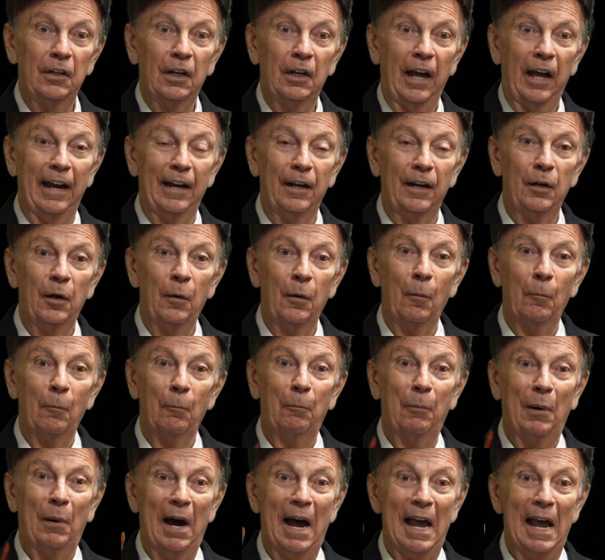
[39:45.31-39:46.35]
a
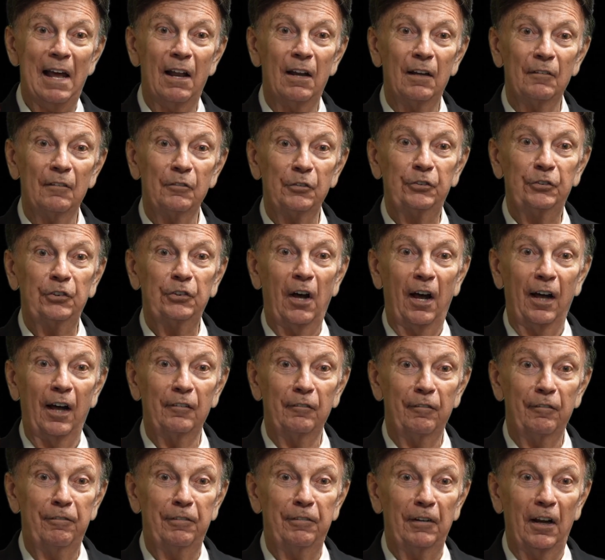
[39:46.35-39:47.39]
pile of sod
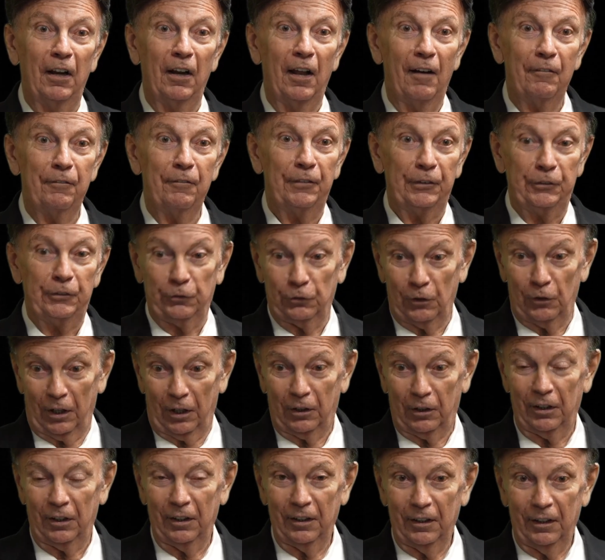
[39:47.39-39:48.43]
fell off the
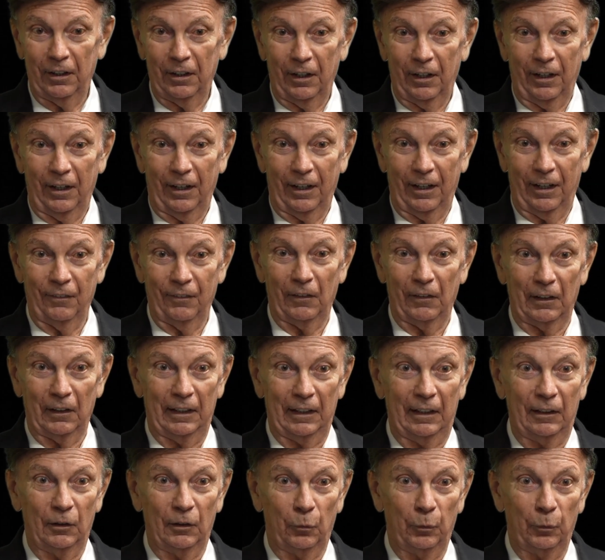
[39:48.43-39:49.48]
truck in the
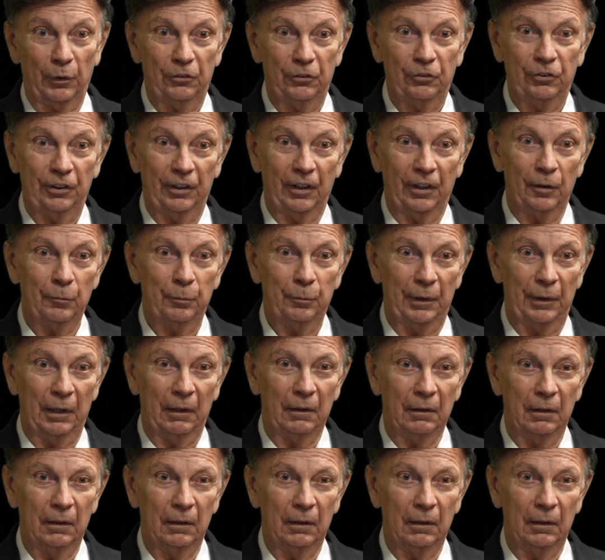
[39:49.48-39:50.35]
lane in which she had been.